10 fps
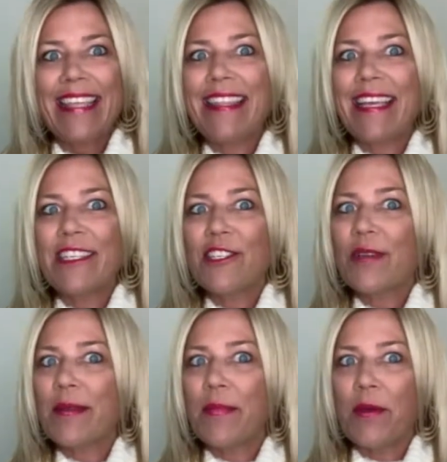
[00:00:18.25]
Things you
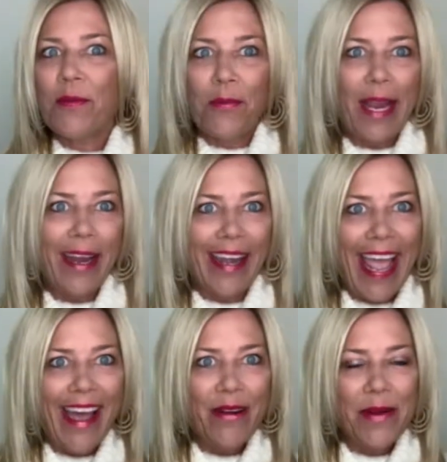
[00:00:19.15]
can both wear
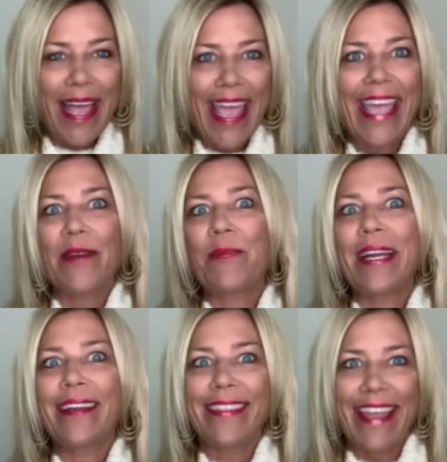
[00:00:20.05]
now and
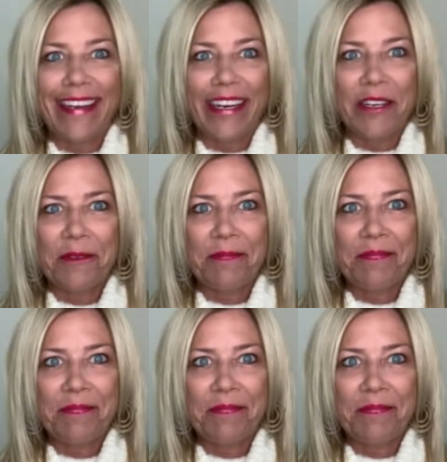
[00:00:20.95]
wear later